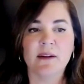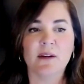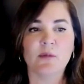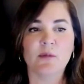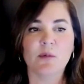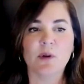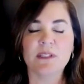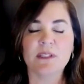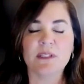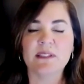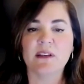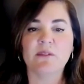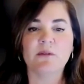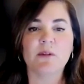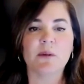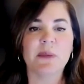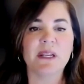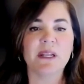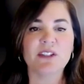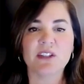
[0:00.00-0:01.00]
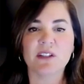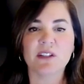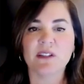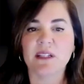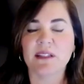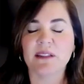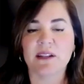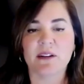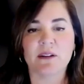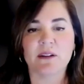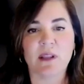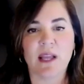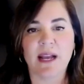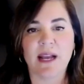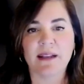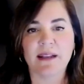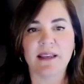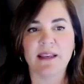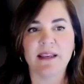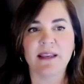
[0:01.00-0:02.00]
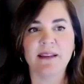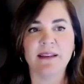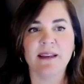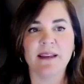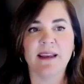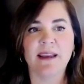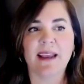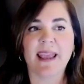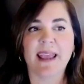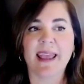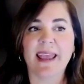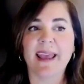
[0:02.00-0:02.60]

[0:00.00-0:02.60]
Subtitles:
what's the information that they're lacking,